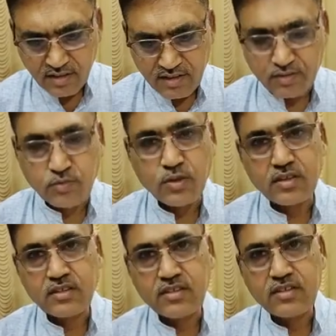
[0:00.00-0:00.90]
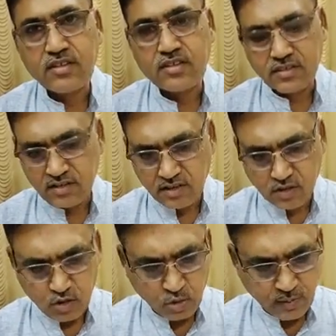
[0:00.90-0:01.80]
his work.
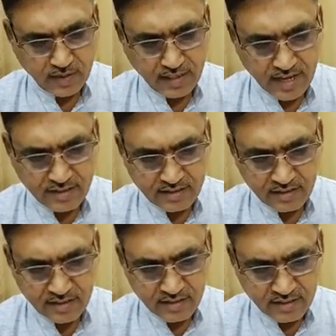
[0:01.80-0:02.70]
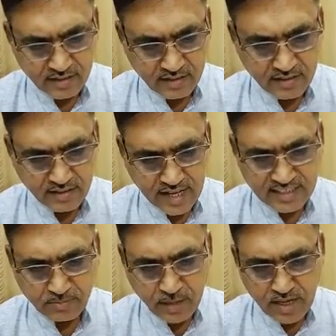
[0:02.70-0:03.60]
No one can
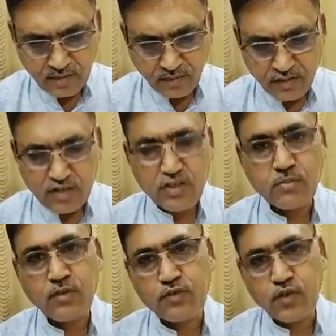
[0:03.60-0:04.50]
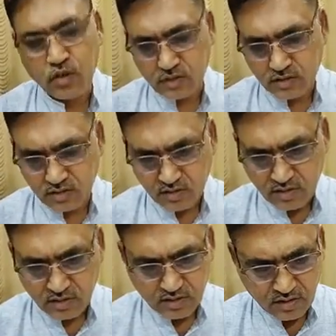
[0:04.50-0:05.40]
explain the wisdom of God.
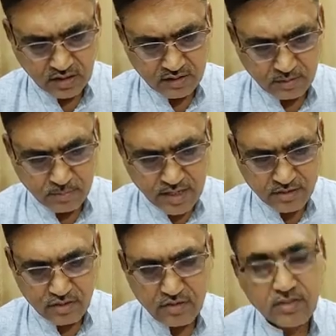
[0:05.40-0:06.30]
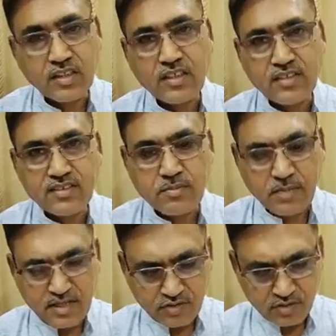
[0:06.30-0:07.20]
It is the best, he is the
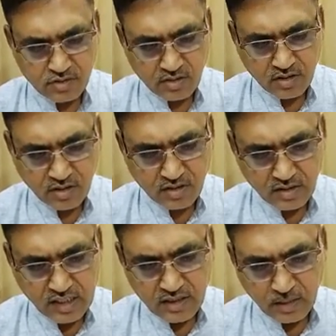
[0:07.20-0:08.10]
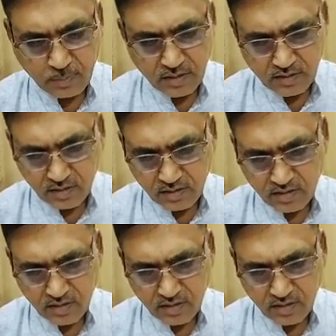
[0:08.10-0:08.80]
best interpreter.